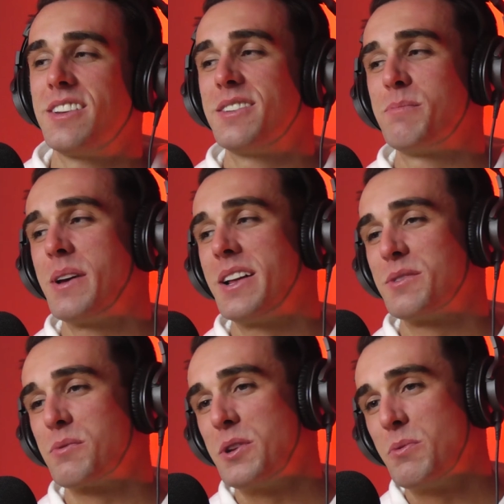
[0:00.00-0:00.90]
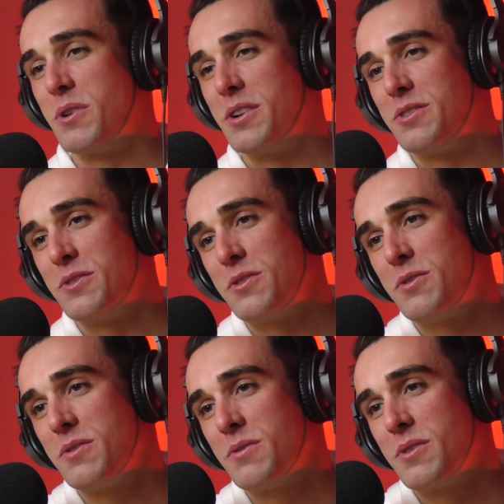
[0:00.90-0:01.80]
depends what you want to
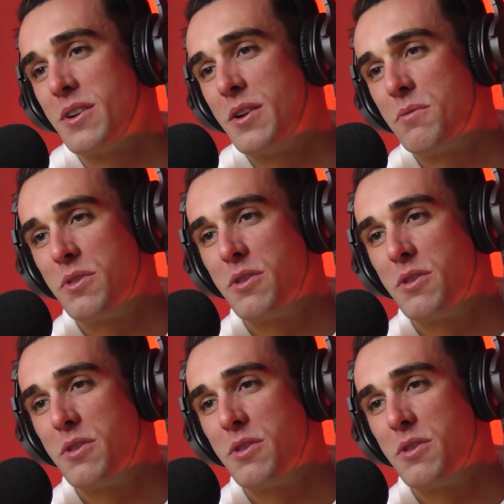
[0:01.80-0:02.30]
do with the